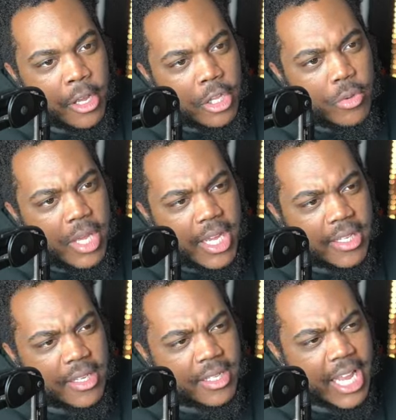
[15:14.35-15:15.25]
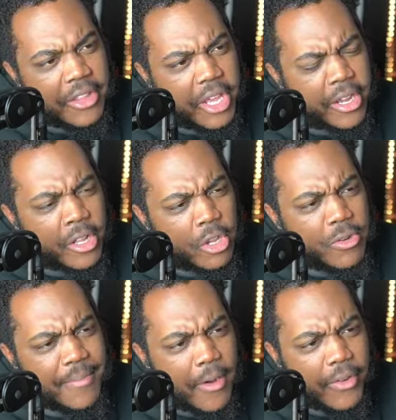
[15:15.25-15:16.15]
You kids, stay there. Don't
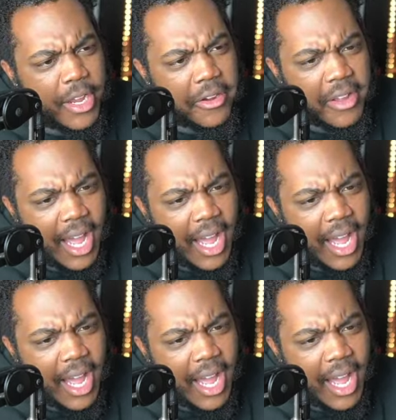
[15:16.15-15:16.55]
come over here.